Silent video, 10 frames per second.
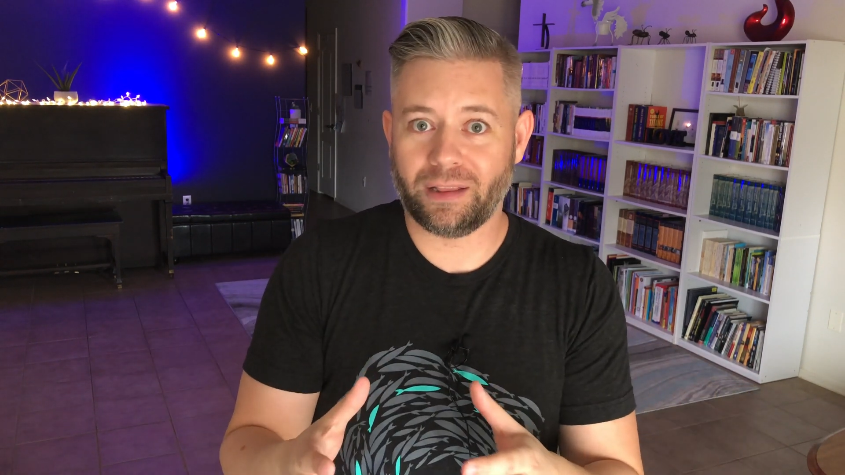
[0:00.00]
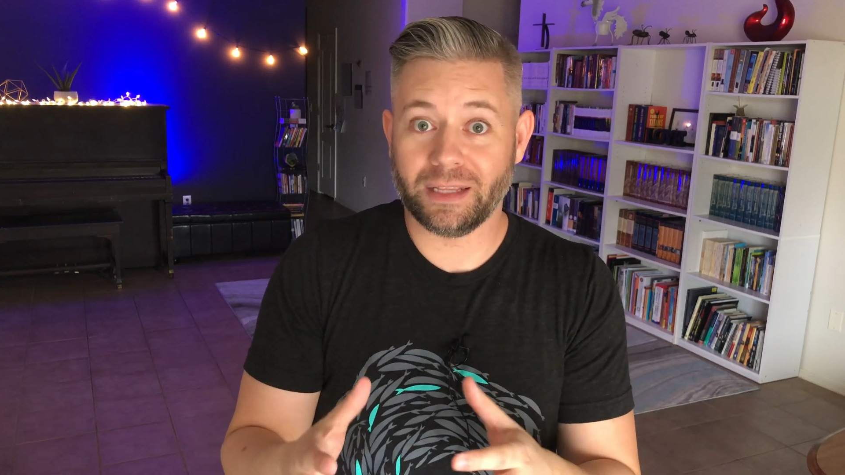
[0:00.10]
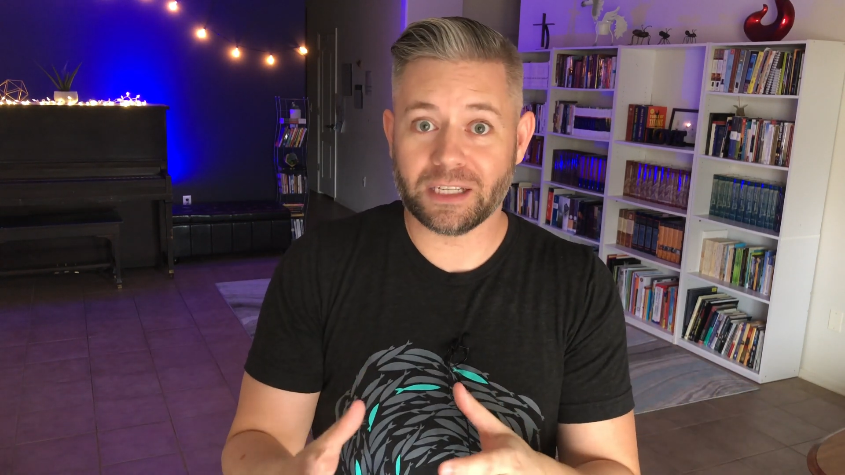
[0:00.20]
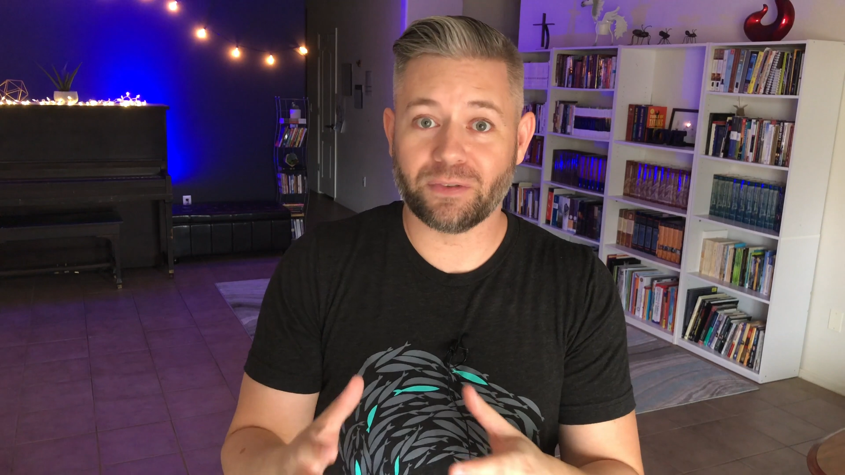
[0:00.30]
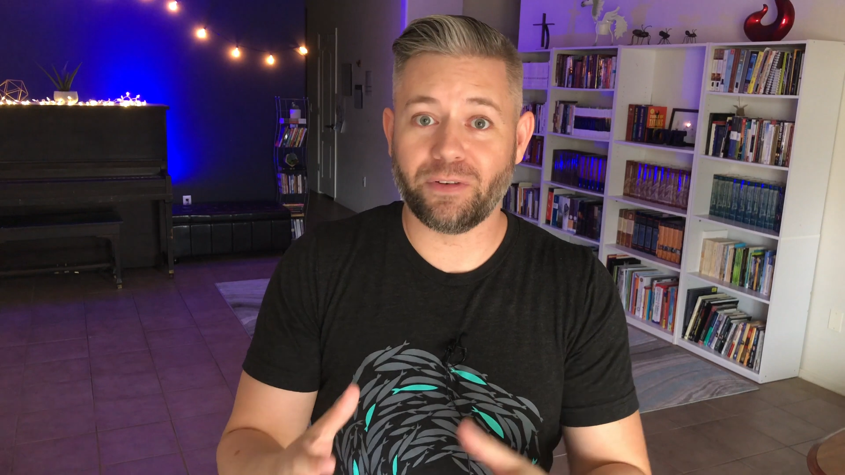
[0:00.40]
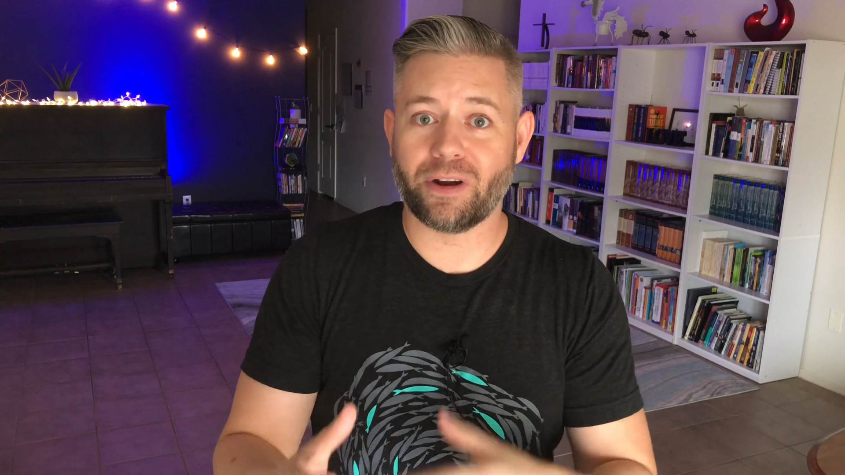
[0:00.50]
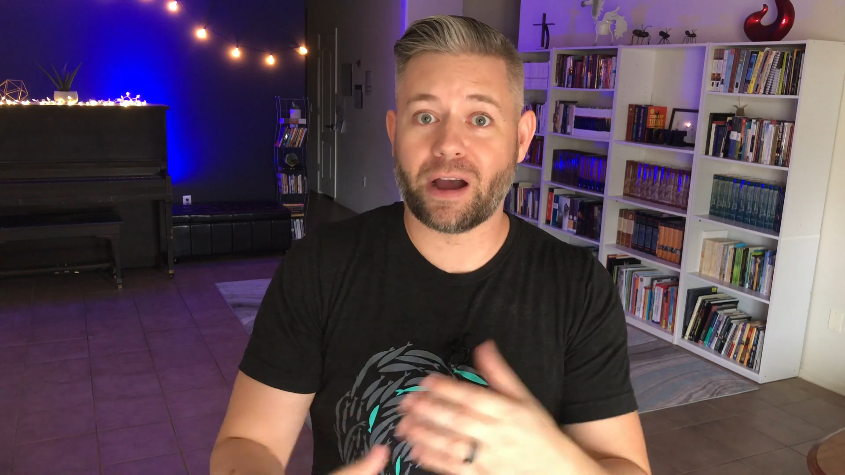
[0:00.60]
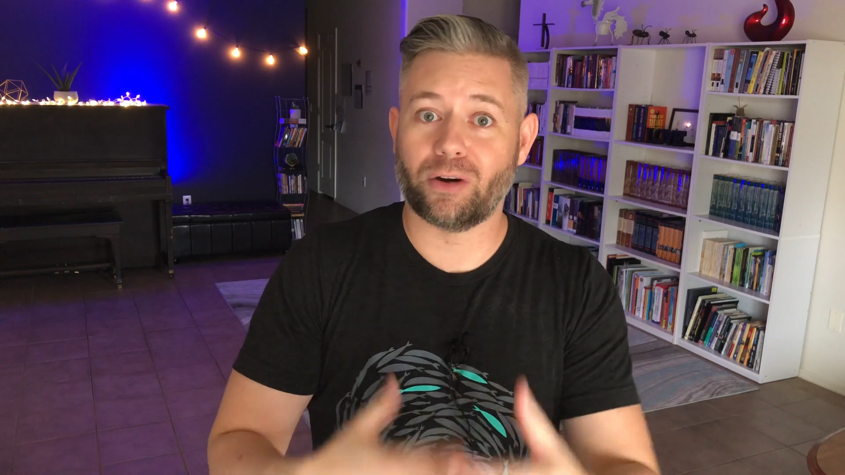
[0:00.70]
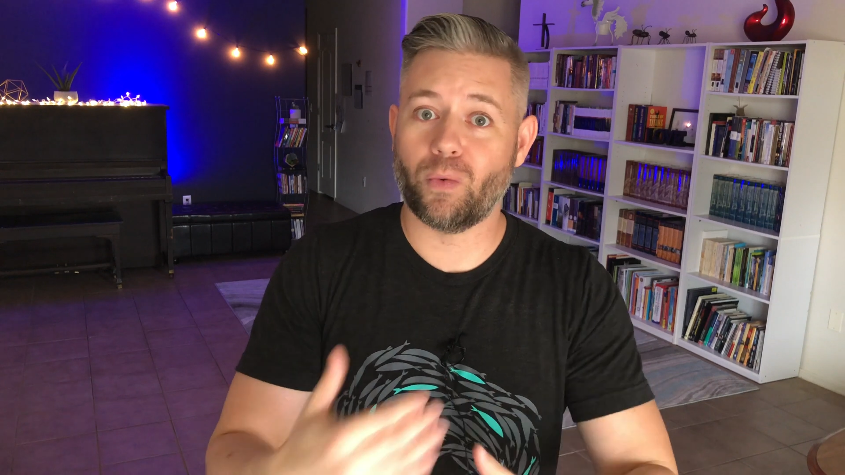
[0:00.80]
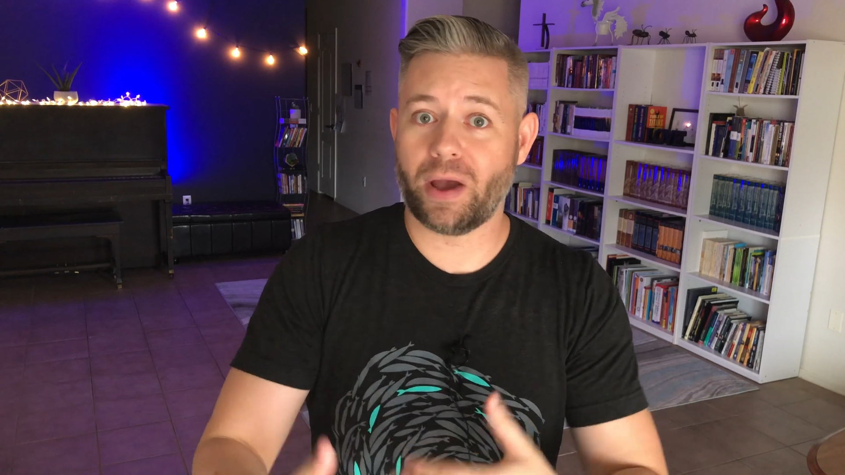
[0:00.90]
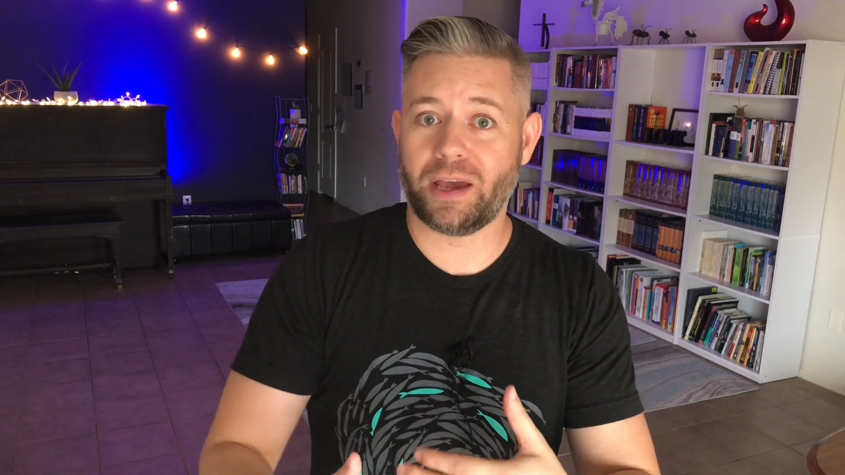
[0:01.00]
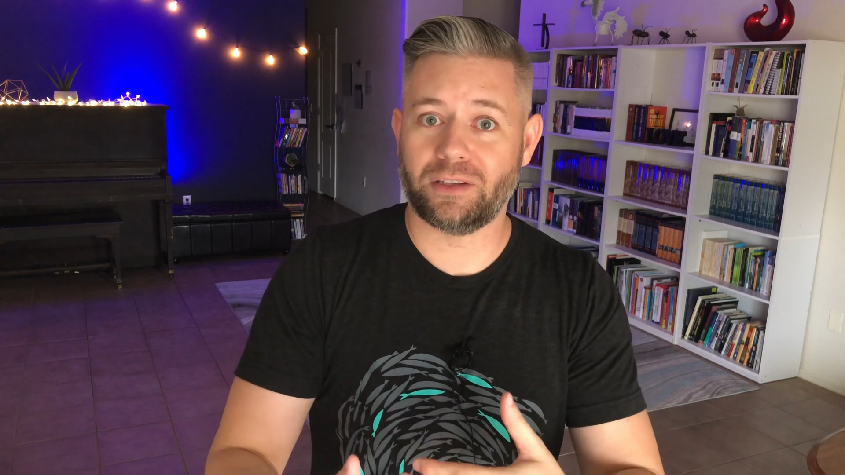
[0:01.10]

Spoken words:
and let's figure out a way